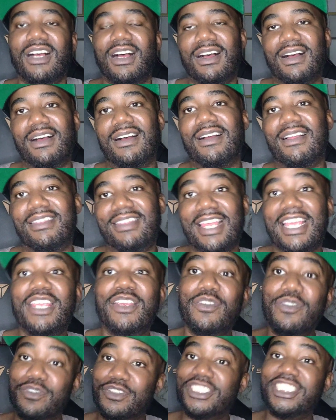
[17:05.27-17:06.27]

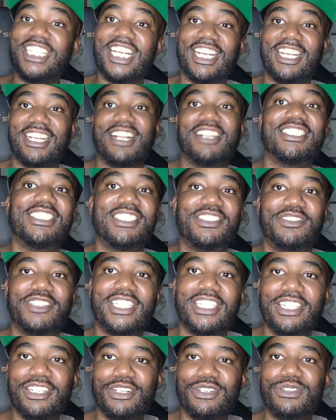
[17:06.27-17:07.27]
Thank you for checking out this
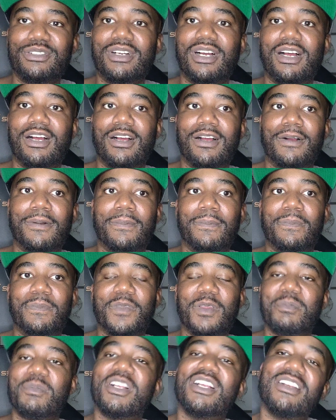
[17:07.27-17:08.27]
video. I'm
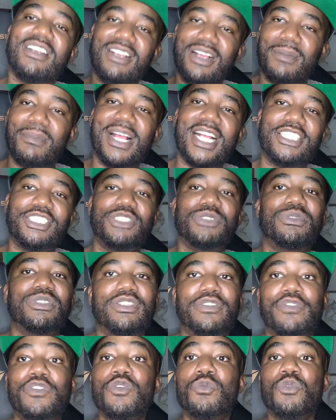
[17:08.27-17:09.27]
gonna come at you
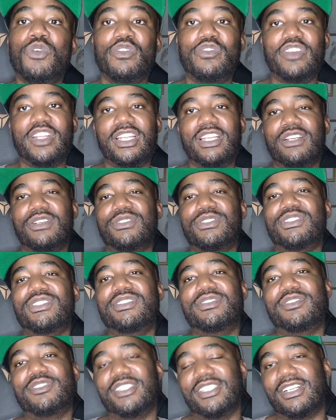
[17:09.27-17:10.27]
with a few more
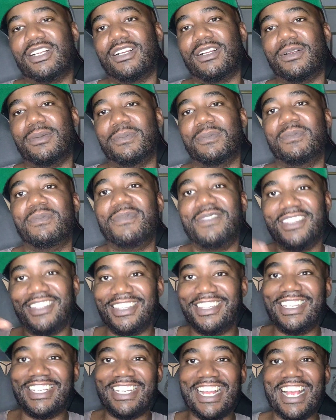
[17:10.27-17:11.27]
videos for
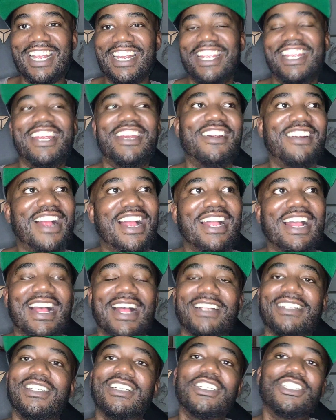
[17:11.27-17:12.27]
the night here. I
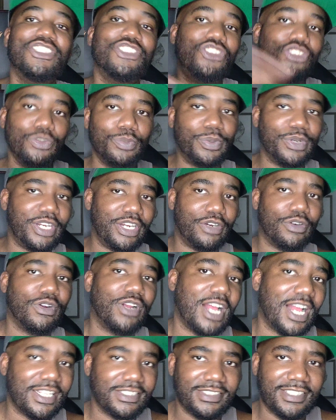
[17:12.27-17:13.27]
got
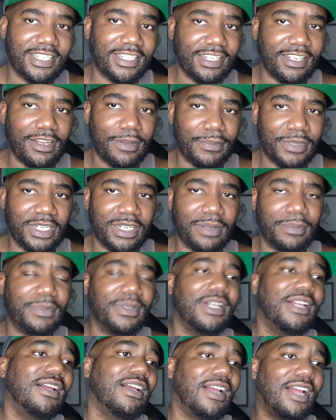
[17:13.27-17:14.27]
superhero content coming up.